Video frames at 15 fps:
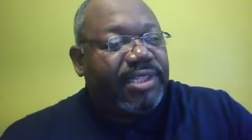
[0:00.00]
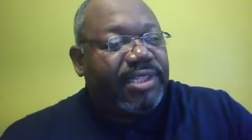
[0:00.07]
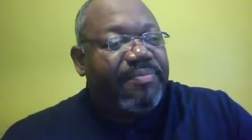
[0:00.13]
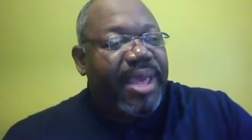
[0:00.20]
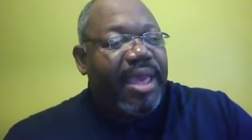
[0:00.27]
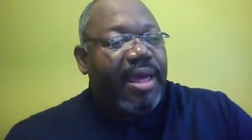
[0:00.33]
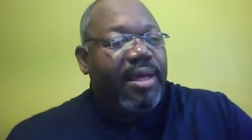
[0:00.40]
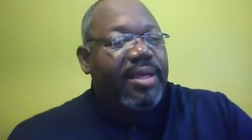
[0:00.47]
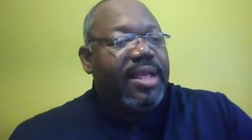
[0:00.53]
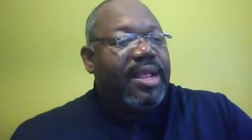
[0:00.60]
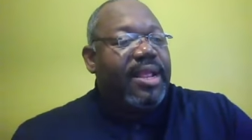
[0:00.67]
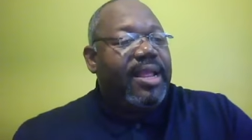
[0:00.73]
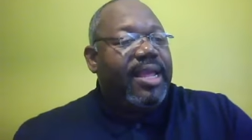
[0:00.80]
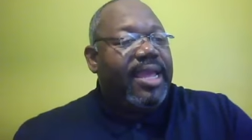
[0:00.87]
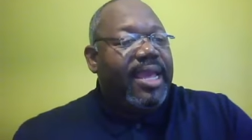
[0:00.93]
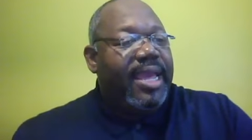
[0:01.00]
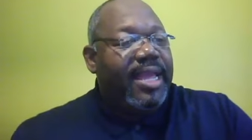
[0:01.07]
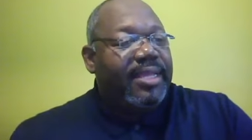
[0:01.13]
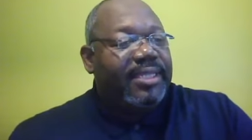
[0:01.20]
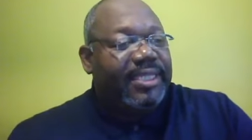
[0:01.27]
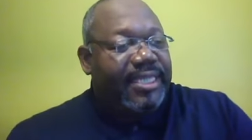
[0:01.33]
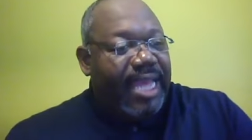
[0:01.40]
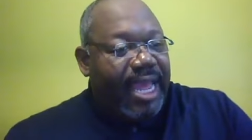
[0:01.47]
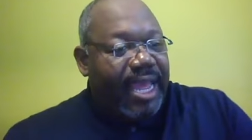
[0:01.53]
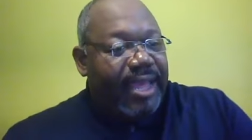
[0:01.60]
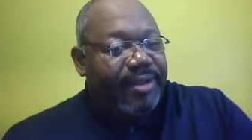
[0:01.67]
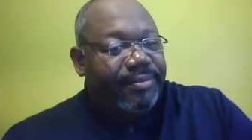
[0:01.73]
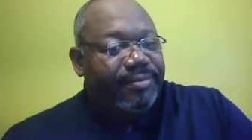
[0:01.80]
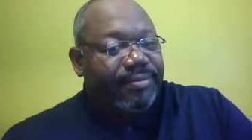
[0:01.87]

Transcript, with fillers: of Baal instead.